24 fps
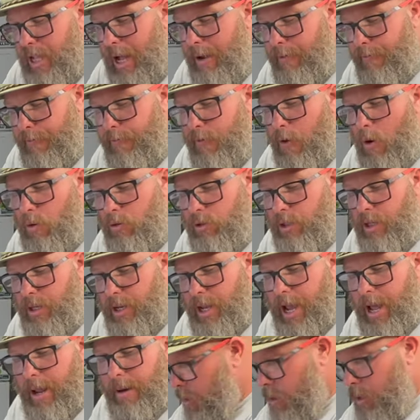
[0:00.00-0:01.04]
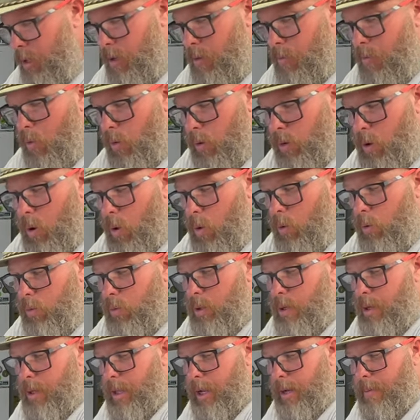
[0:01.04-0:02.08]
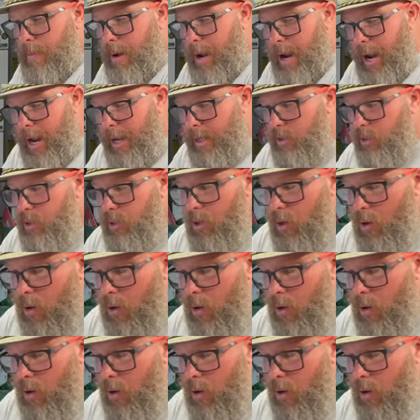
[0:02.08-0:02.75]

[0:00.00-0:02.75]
not frozen yet. A little more cold. I like my hands to